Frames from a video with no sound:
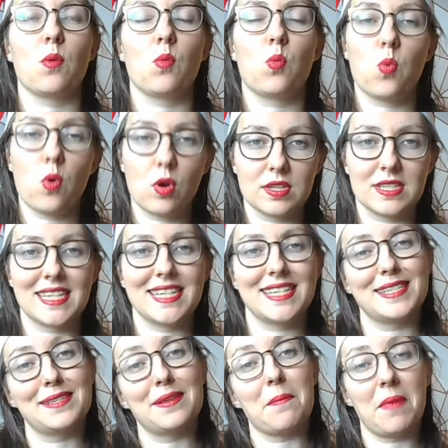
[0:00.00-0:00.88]
what
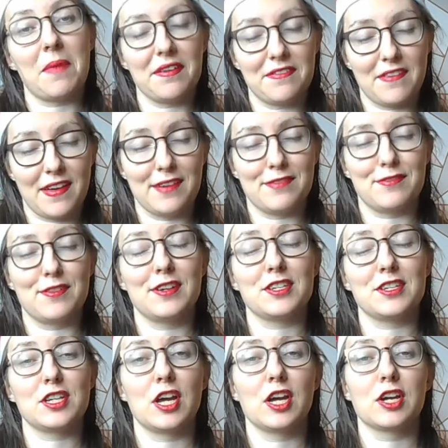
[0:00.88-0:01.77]
is my
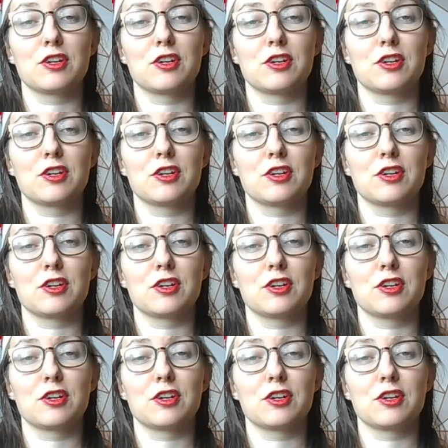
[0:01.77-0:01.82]
favourite